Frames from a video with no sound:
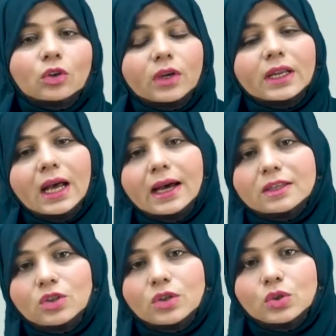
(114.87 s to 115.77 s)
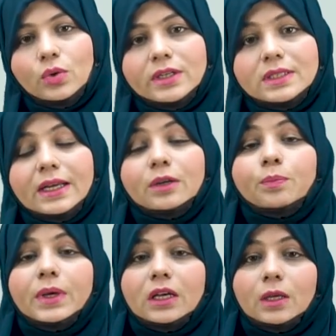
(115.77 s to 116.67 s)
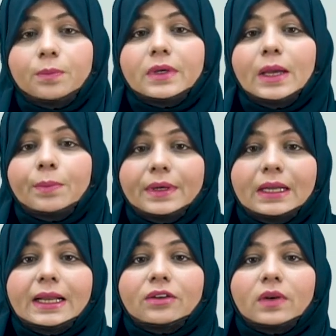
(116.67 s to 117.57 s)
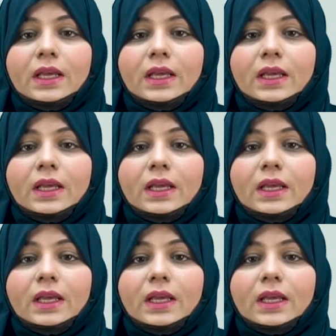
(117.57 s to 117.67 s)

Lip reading: and you can ask your students that pick up capital letter